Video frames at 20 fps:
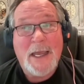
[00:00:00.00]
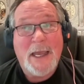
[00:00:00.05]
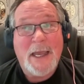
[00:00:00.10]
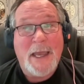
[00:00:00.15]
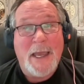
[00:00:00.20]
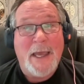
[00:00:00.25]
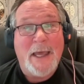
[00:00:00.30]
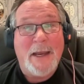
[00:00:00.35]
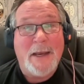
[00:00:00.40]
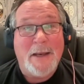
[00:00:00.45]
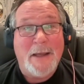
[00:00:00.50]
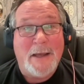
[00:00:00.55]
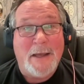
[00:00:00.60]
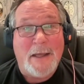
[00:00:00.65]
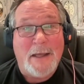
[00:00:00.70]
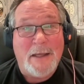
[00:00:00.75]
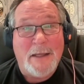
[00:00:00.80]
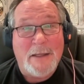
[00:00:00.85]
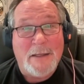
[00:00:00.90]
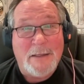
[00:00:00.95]
and
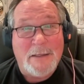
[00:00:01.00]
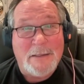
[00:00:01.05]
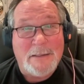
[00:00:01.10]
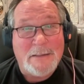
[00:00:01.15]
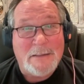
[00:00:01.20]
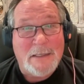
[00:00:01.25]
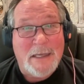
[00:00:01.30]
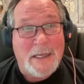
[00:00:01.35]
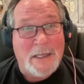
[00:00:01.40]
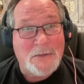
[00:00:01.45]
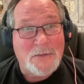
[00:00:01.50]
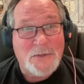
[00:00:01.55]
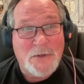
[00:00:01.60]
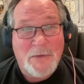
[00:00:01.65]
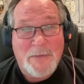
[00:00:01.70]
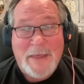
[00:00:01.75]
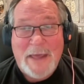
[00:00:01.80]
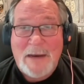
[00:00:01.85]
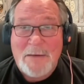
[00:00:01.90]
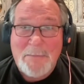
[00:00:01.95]
uh, and so
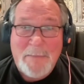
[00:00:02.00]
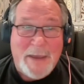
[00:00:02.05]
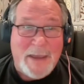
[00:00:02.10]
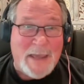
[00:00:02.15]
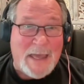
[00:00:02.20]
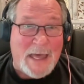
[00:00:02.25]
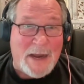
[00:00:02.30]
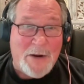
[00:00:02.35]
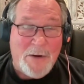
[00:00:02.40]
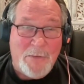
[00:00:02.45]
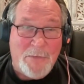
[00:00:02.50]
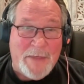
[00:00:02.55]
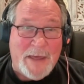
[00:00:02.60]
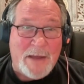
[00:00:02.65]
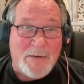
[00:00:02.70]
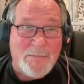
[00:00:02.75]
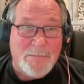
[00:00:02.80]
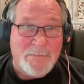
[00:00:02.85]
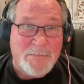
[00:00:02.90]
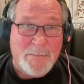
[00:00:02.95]
that may I don't know that